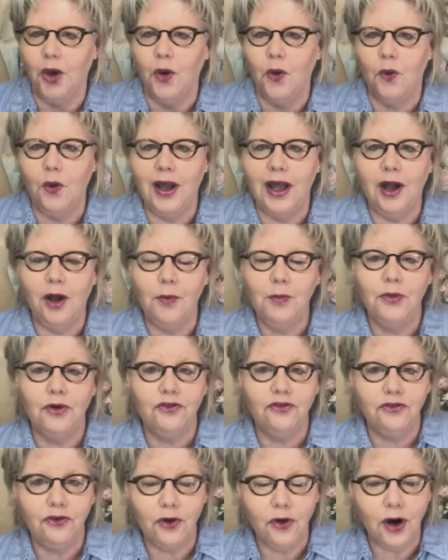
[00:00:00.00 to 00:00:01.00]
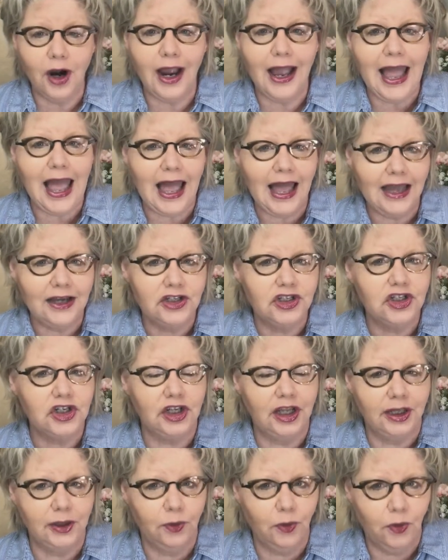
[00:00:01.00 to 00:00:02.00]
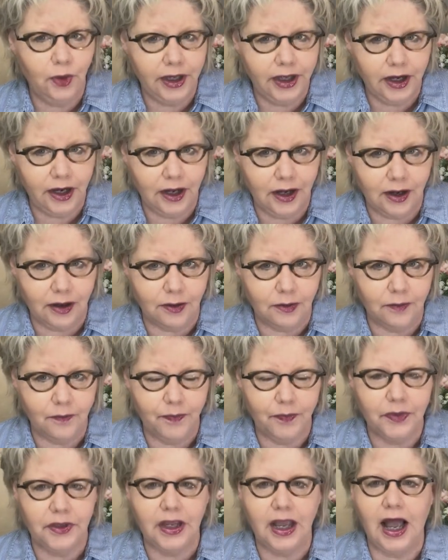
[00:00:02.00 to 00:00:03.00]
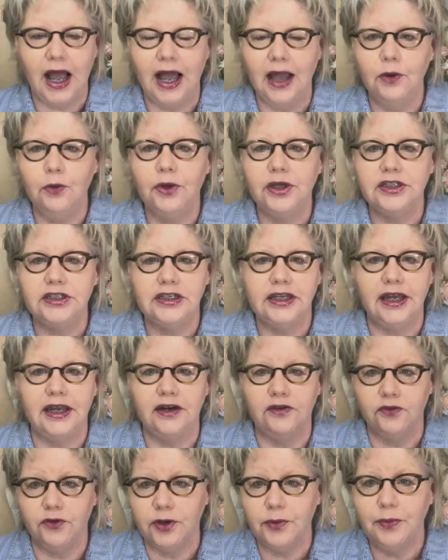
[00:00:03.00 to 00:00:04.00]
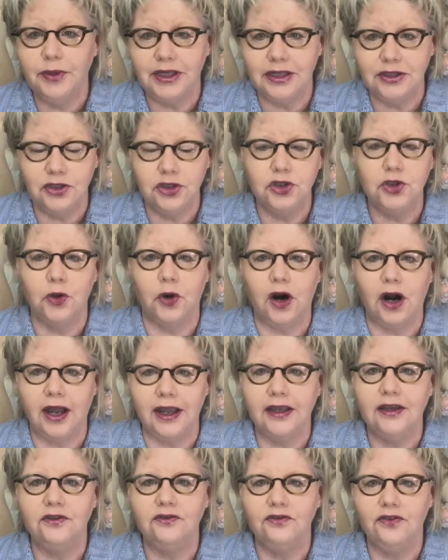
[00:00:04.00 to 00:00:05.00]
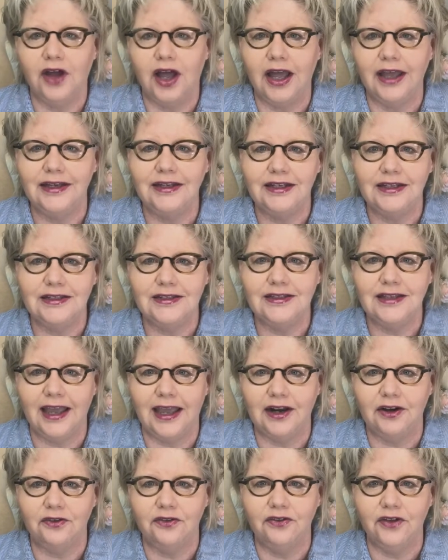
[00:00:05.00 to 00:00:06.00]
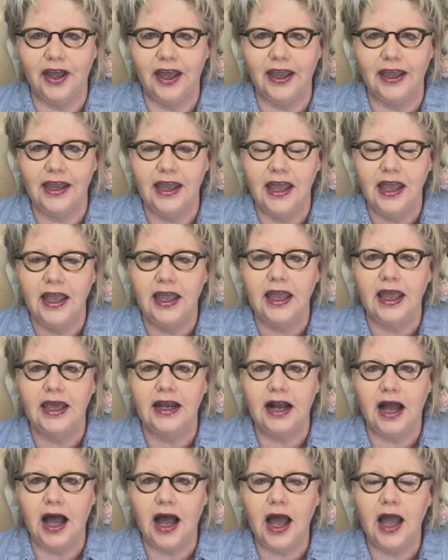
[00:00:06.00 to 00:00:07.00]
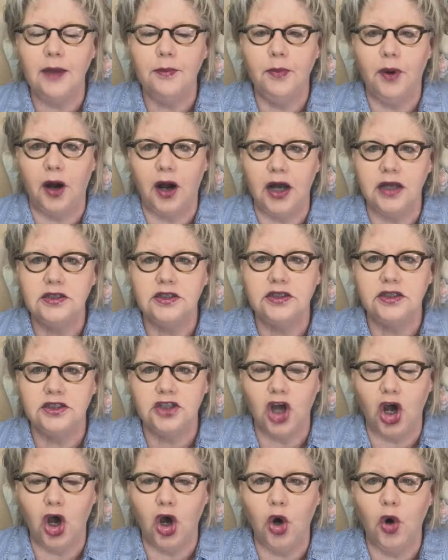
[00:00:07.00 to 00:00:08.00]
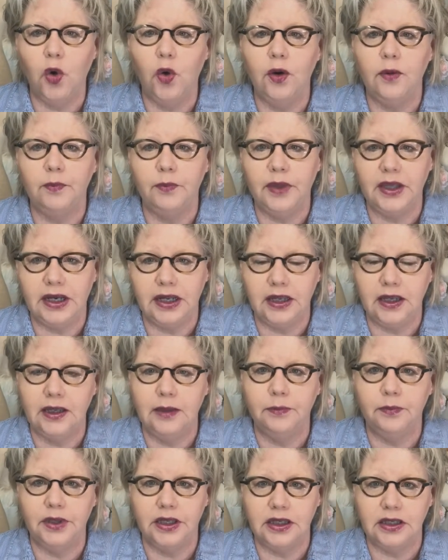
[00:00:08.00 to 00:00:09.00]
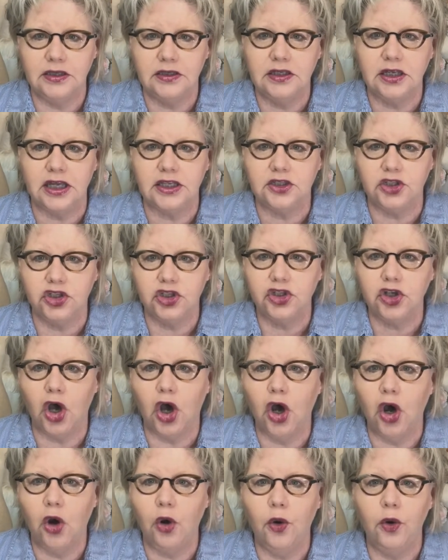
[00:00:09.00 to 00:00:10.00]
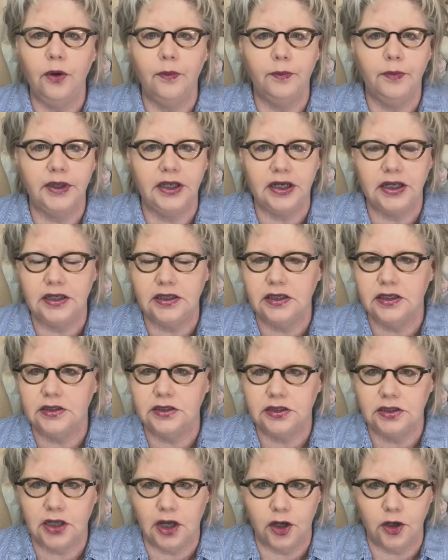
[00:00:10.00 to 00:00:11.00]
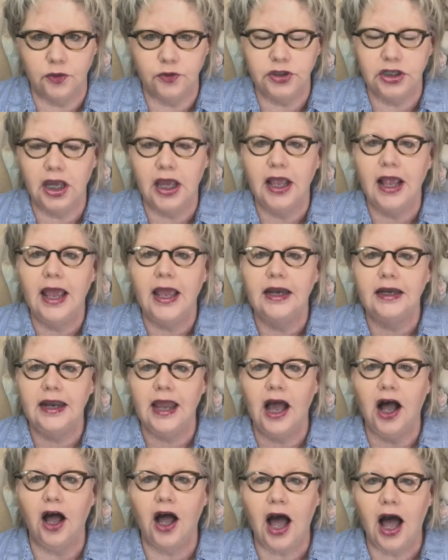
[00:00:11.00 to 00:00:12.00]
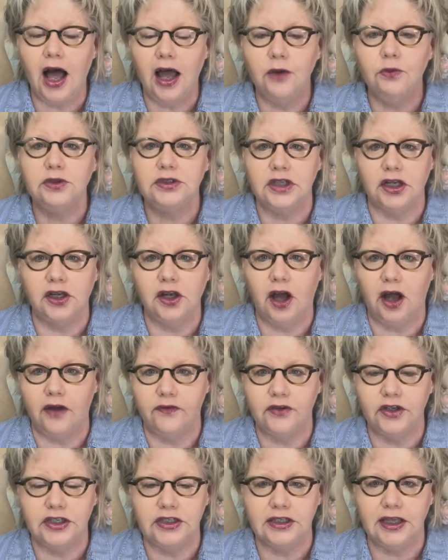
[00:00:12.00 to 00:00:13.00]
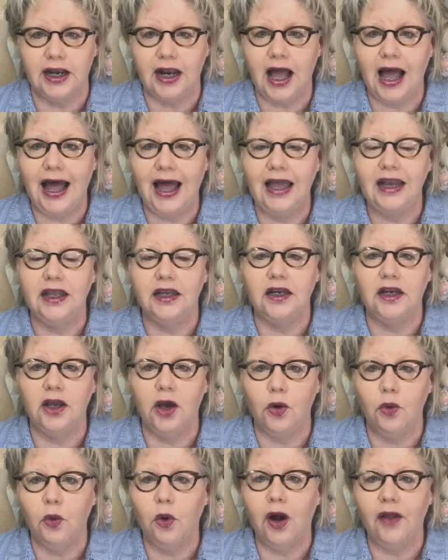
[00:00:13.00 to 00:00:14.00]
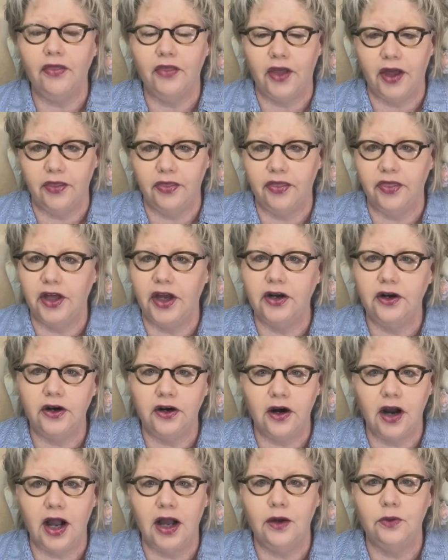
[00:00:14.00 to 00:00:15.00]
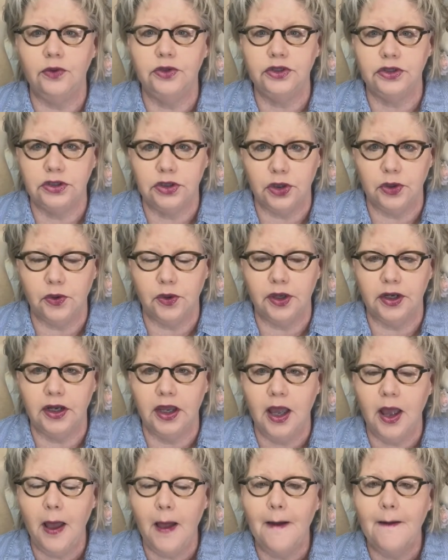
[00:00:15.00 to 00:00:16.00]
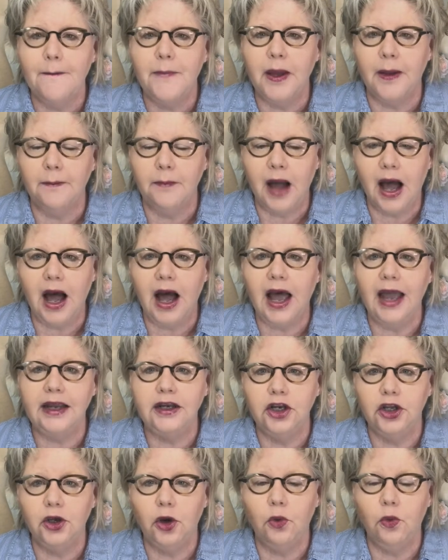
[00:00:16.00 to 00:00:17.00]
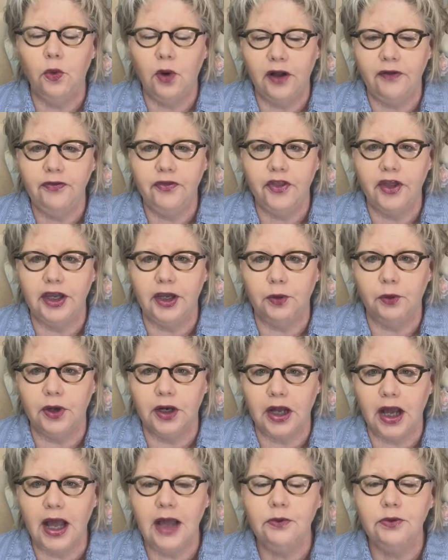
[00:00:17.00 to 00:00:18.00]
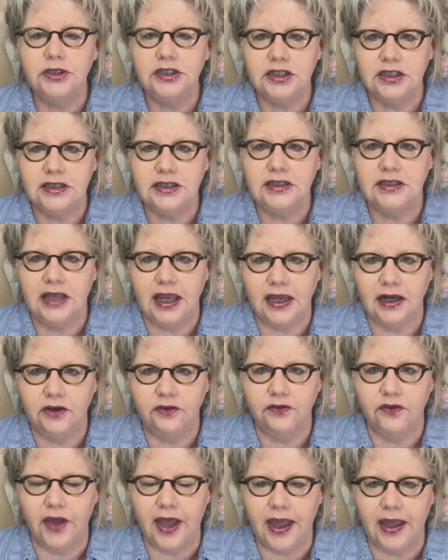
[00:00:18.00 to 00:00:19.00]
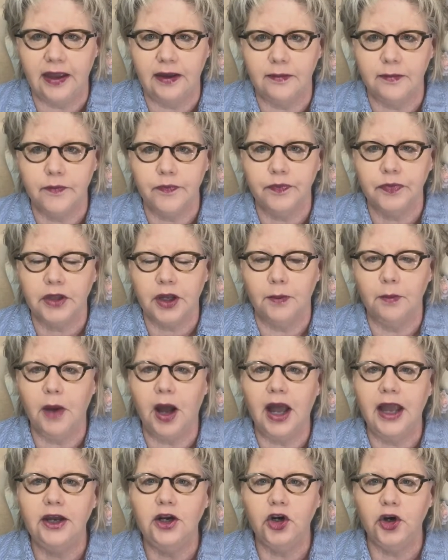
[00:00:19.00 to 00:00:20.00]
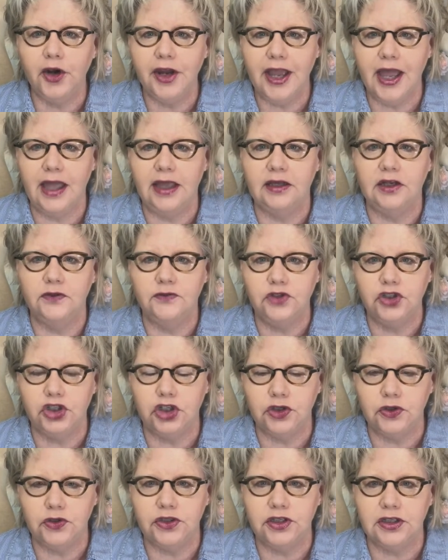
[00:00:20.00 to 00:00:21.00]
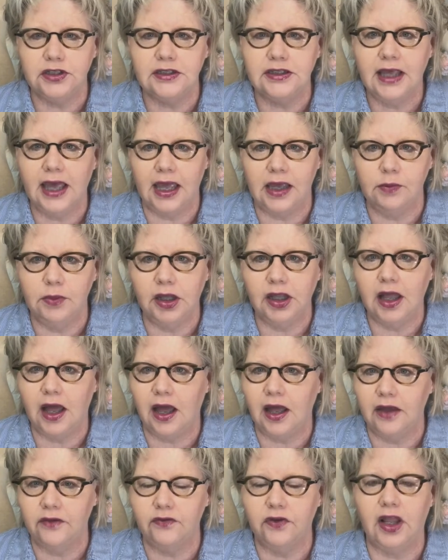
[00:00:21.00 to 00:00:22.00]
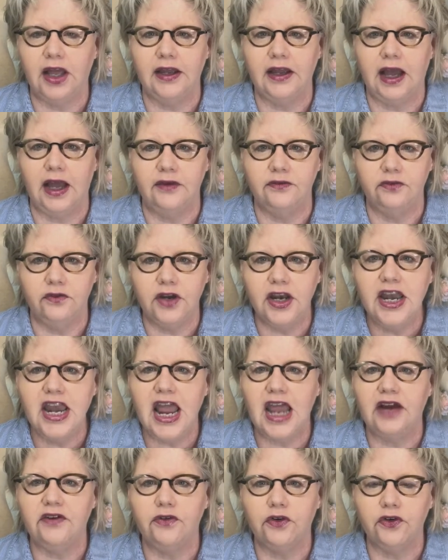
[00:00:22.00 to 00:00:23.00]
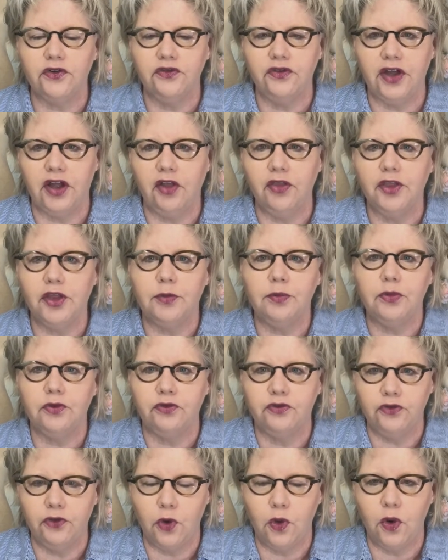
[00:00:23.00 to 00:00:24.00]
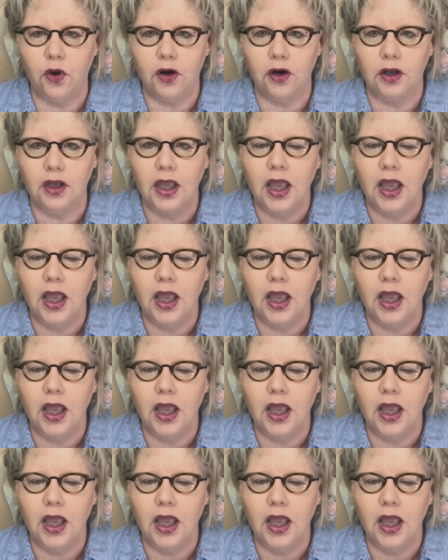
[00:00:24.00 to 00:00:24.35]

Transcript: Well, before I actually went home, I went to every bead store I could find in Santa Fe, and I bought so many beads and so many stones. Now, I was a novice, and I didn't know what the thunder I was doing, but I know one thing. When I was in Santa Fe, my creative juices came alive like I've never felt them before.